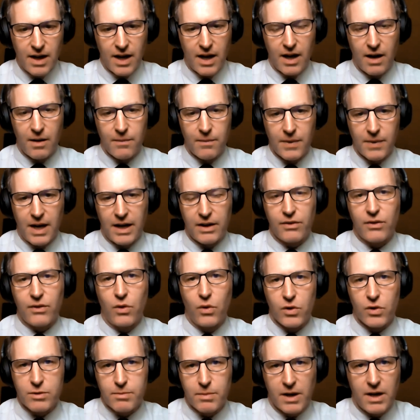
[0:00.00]
Um, and of
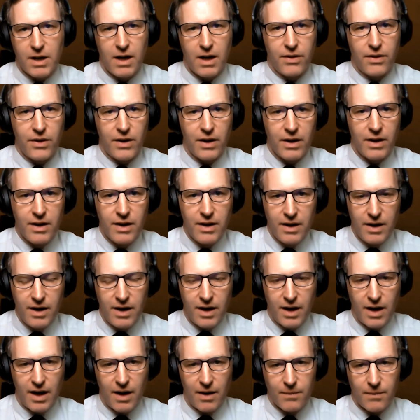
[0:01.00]
course, MacArthur
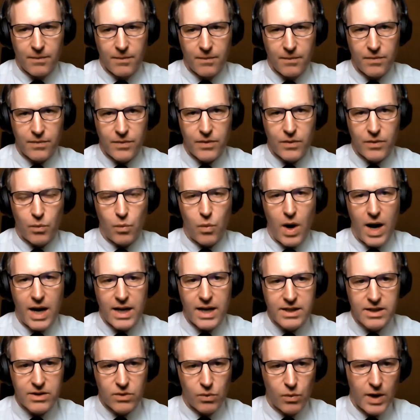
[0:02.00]
um,
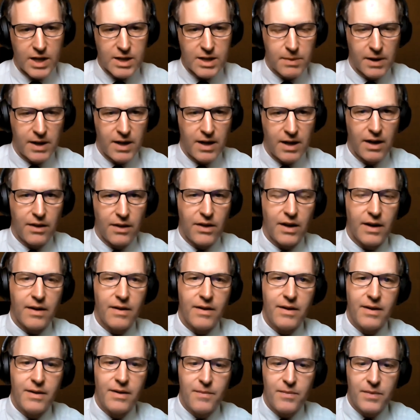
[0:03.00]
West, West
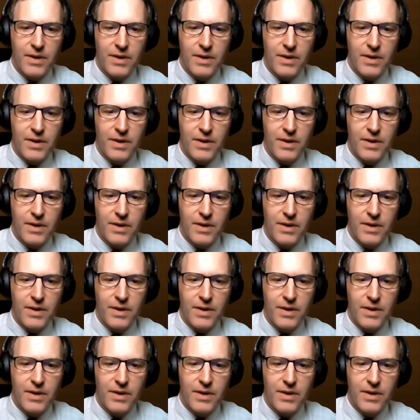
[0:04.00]
MacArthur,